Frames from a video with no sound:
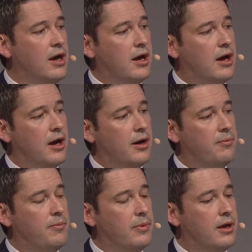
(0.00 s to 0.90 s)

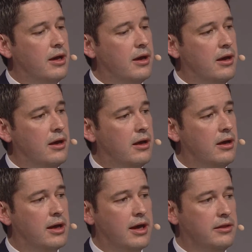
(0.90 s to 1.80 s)

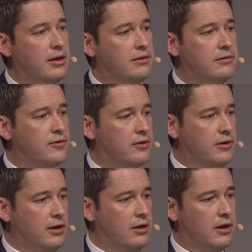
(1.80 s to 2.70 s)
Again,
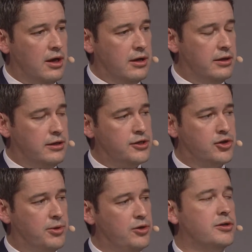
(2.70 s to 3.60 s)
the
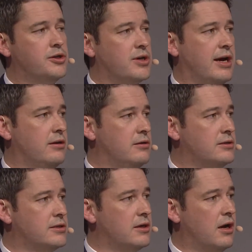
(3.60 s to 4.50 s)
distribution
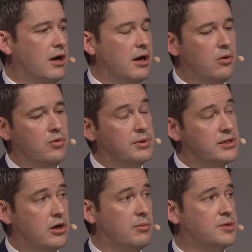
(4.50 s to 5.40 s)
channels will be
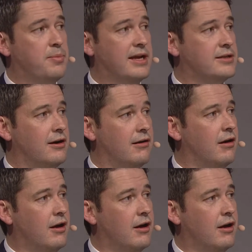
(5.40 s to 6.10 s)
so much better